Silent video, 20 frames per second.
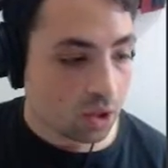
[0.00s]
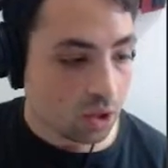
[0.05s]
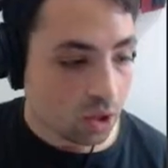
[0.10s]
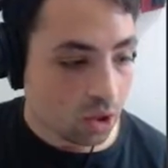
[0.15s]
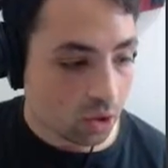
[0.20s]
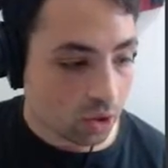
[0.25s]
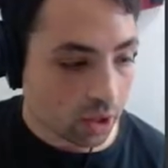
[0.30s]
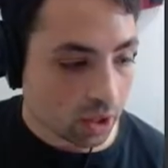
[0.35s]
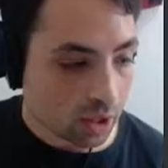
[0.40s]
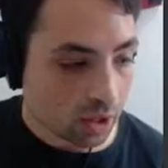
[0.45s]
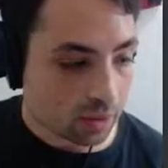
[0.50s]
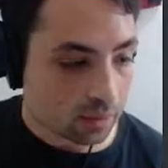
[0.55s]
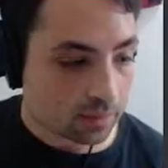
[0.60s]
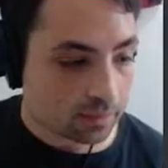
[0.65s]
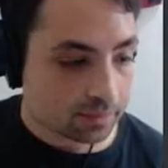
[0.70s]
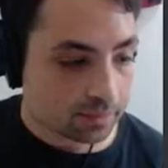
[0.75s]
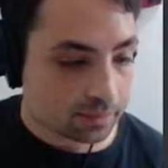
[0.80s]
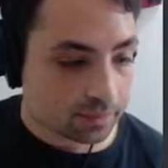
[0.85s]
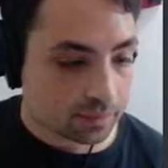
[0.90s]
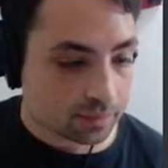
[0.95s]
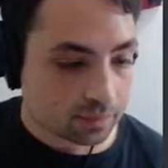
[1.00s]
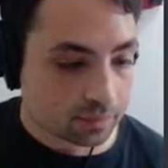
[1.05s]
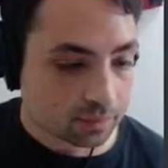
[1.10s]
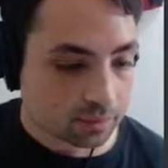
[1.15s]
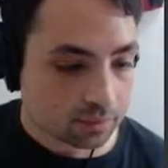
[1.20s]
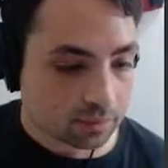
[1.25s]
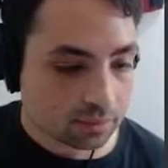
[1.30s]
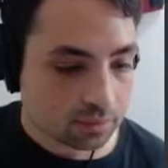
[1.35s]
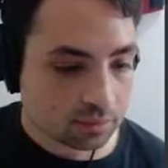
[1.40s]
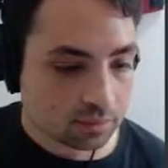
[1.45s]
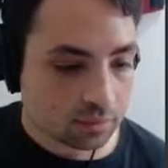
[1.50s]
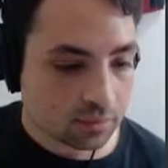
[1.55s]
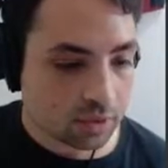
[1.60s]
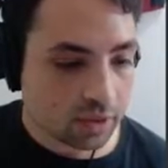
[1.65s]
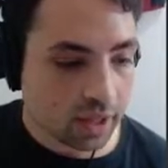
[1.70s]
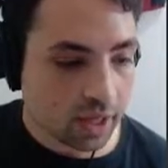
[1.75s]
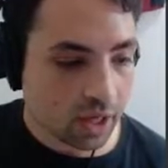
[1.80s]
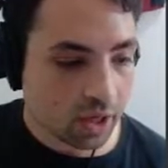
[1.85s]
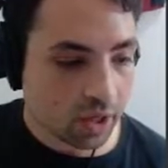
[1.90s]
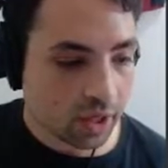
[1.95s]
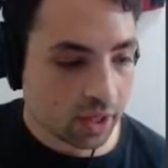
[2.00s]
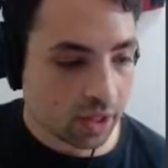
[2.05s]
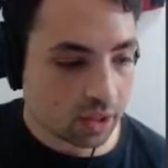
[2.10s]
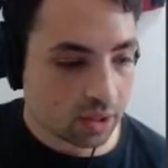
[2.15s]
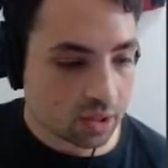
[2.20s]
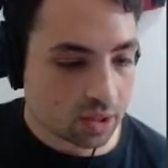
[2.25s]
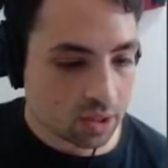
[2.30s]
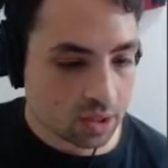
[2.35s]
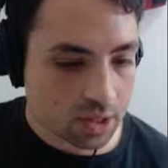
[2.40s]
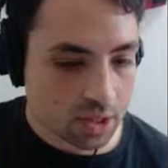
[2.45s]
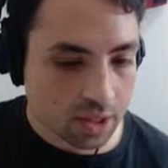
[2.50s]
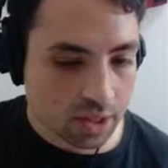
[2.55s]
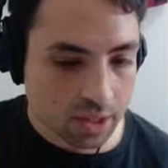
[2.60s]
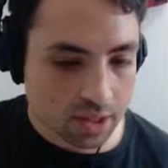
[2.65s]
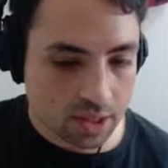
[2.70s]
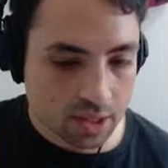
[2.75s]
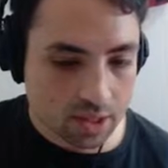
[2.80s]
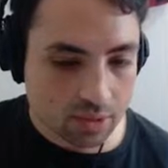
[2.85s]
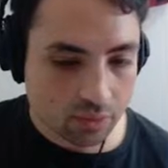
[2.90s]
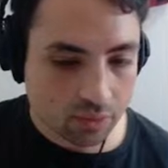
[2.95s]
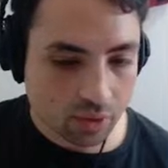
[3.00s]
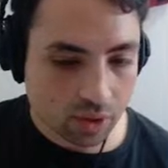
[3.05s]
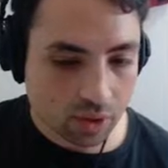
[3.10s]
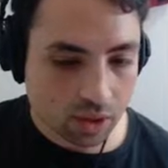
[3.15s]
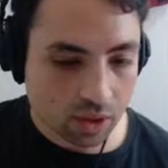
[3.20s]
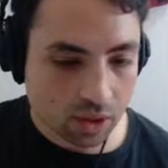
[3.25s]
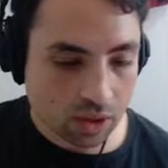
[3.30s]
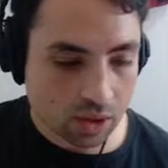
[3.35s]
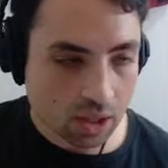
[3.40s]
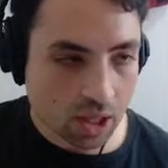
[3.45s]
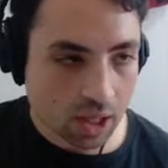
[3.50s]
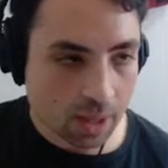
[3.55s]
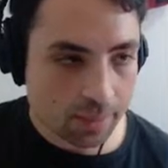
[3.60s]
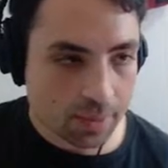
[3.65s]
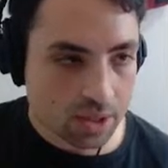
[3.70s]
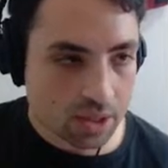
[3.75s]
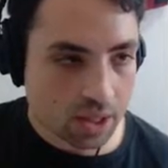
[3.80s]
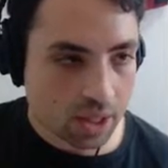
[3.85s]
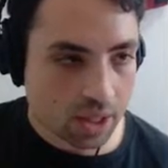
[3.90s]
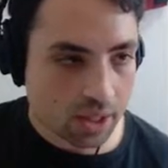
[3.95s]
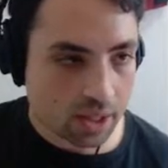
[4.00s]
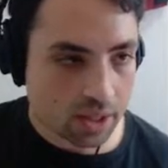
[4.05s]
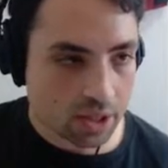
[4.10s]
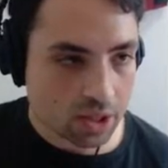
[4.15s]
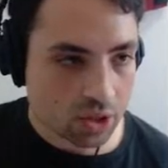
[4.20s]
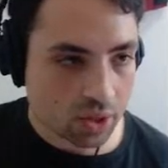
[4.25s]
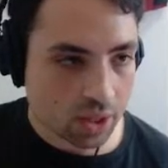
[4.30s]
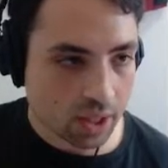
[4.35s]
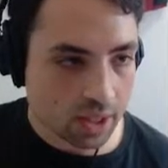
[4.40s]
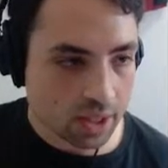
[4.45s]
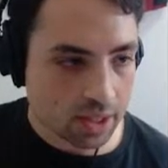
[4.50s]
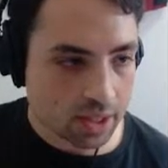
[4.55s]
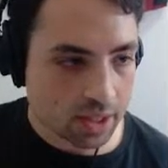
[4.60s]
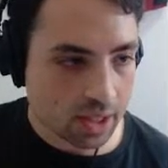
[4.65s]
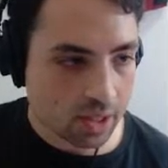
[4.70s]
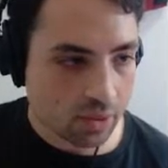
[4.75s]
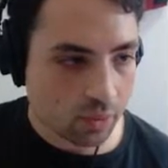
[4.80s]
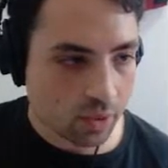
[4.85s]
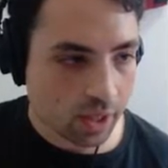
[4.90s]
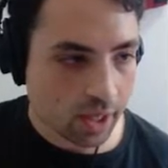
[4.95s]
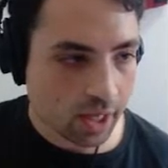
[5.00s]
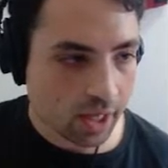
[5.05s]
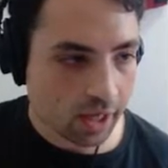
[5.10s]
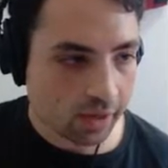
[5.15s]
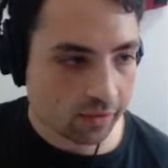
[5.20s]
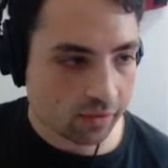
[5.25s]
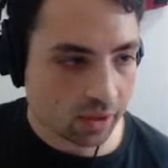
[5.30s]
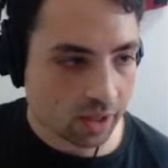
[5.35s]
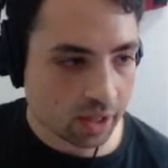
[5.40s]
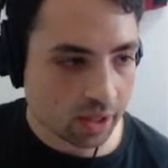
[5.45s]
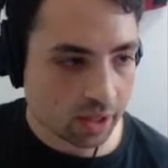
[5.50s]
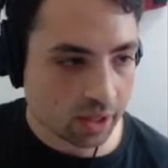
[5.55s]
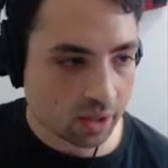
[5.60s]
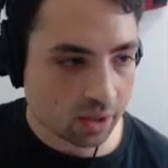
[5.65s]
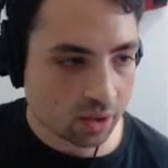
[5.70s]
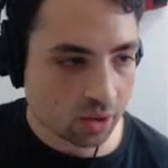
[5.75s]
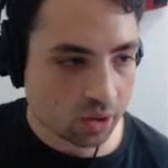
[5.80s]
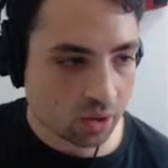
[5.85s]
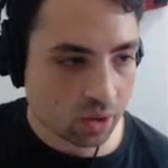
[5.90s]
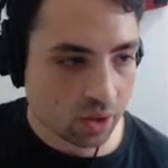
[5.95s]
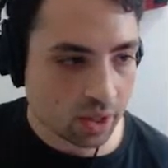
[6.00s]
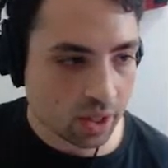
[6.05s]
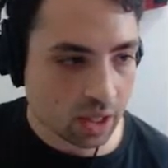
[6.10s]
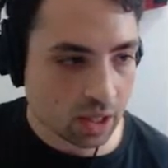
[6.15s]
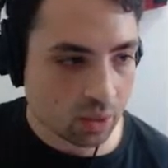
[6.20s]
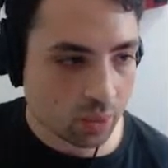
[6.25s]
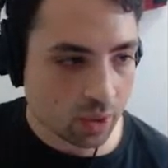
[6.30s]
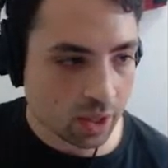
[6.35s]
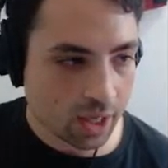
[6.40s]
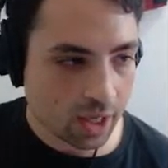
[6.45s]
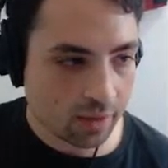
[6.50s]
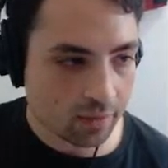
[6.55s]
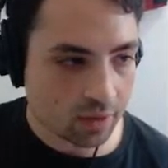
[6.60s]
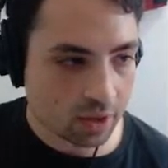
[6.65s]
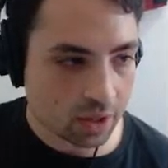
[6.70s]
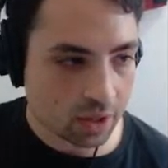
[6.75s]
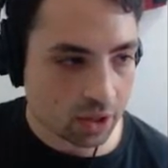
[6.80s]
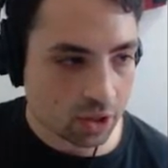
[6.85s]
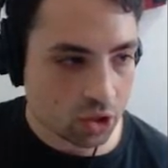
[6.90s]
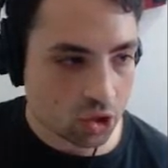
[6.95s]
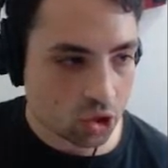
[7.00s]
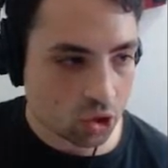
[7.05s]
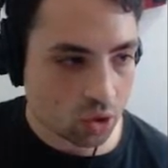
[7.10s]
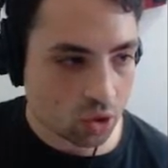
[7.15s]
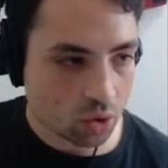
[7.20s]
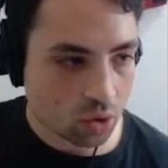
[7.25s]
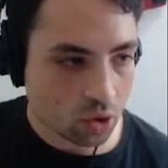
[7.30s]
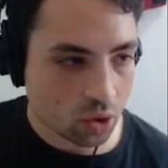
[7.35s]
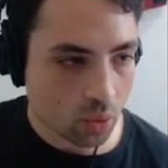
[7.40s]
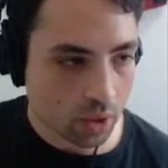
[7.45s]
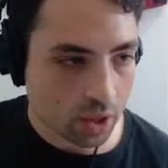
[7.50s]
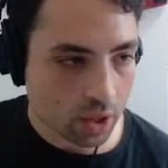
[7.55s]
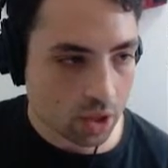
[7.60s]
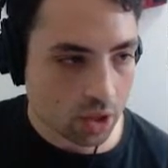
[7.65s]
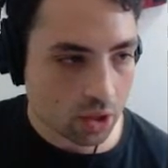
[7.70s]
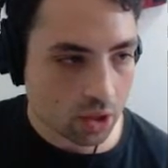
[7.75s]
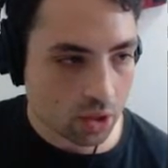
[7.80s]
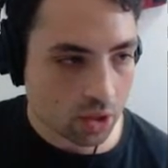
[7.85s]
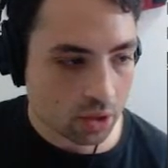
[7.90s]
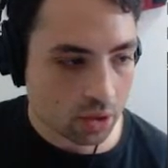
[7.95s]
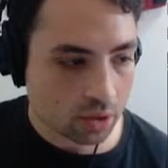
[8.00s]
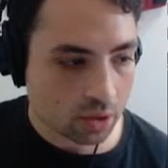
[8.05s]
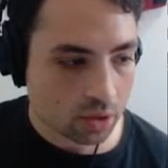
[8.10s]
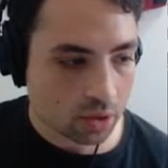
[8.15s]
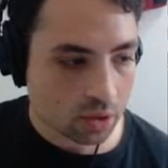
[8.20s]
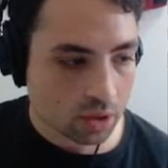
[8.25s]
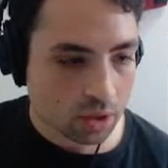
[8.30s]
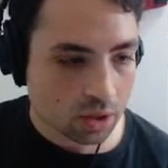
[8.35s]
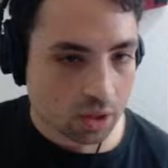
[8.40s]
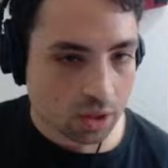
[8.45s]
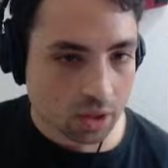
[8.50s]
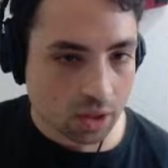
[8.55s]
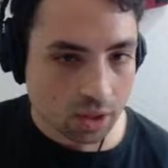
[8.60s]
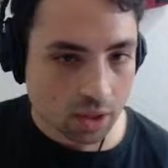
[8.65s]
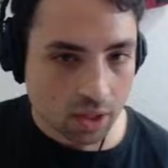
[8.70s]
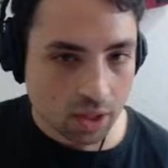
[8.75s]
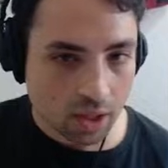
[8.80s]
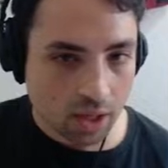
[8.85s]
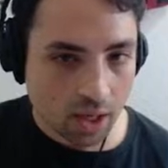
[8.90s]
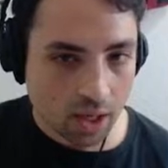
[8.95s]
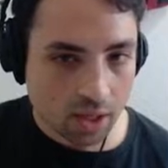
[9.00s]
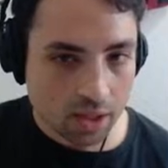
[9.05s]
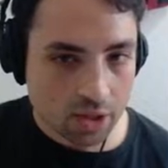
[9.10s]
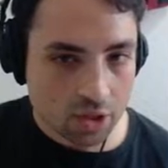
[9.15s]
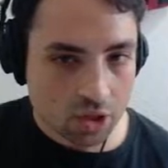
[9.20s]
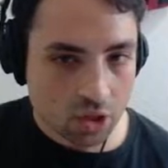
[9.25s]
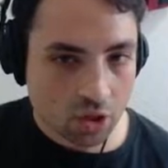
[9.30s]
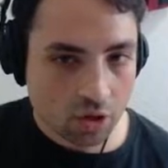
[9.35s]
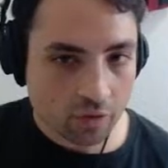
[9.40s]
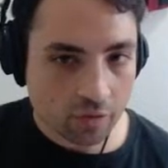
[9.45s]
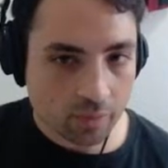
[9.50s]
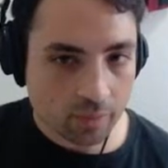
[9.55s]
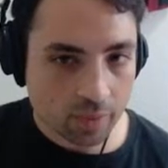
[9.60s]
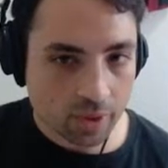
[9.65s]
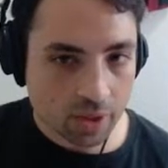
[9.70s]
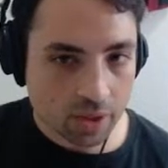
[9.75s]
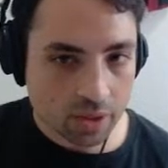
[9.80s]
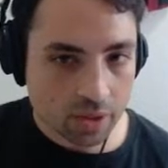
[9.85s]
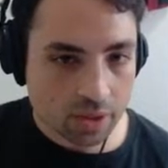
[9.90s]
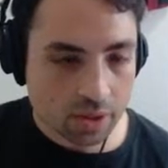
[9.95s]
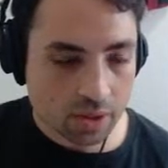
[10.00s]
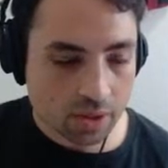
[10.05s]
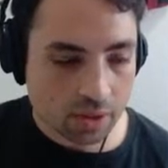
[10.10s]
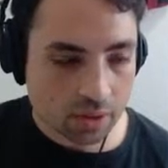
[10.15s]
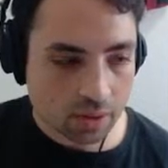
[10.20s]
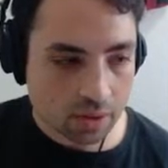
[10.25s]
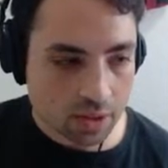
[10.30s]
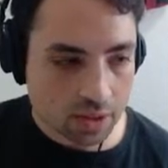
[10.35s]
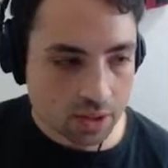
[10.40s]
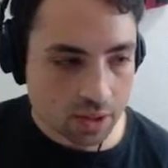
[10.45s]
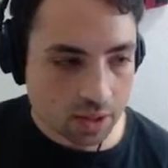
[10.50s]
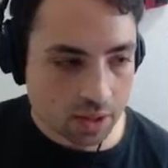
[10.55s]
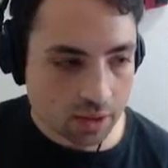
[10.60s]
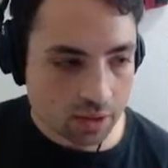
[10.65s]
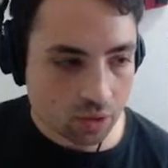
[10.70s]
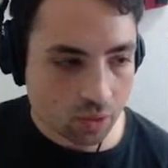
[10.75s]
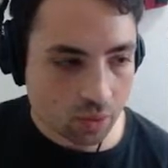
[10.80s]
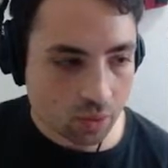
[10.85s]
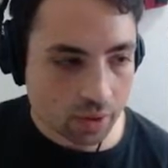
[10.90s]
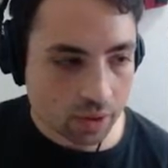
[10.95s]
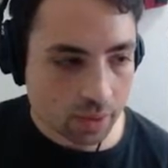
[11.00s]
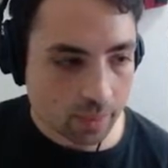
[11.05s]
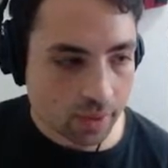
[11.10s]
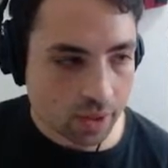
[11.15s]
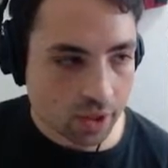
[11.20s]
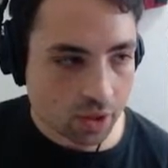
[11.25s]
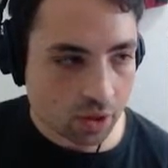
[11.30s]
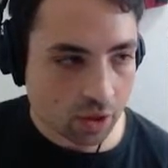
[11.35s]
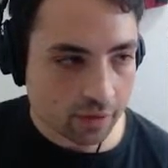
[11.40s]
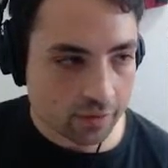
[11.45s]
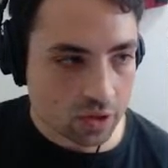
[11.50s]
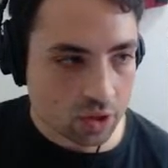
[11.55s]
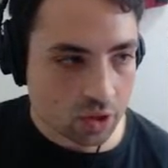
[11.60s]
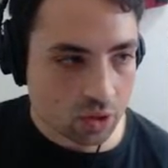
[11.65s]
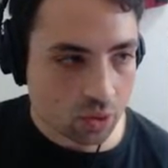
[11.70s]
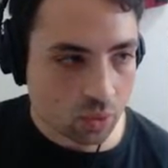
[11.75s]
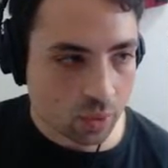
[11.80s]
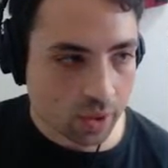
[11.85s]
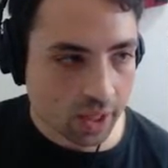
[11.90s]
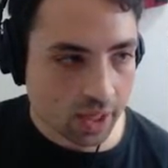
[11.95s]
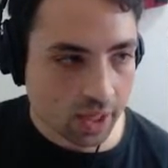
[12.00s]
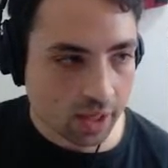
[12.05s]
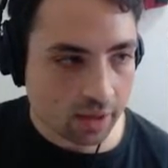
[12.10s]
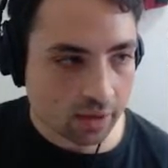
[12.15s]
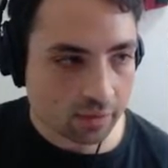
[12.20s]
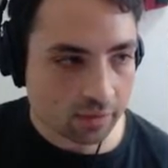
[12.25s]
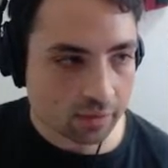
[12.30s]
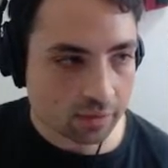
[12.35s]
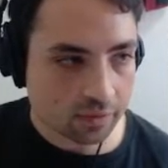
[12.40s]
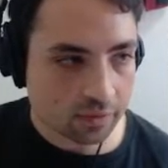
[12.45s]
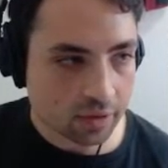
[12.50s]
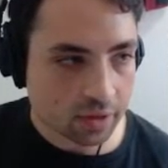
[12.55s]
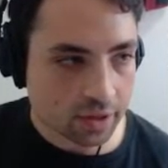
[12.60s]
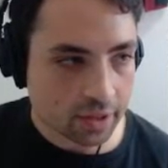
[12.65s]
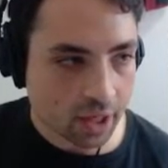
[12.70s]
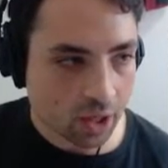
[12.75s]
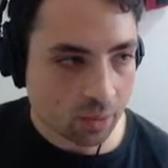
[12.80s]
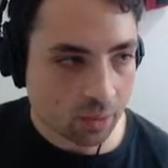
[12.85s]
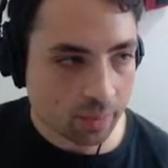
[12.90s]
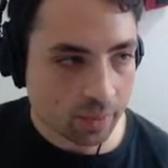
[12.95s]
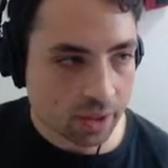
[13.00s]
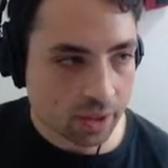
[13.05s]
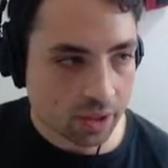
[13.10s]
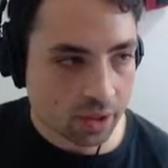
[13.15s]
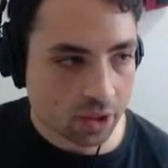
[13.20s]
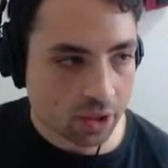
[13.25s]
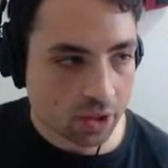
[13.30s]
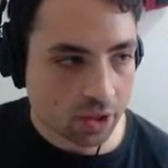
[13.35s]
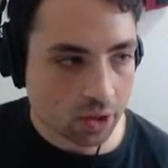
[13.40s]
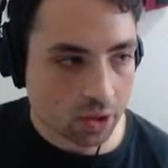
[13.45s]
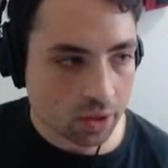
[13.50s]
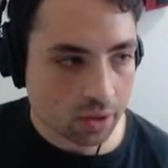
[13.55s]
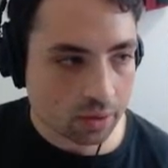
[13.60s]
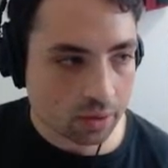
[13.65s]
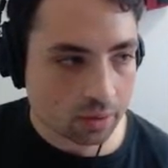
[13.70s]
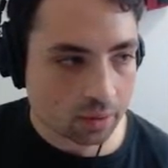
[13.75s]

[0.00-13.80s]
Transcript: Okay. Now, and it looks like this is really lopsided, so I'd say we have like, oh yeah, we have an intro going here, and it's off beat. It's like throwing the beat off. So we have a downbeat here.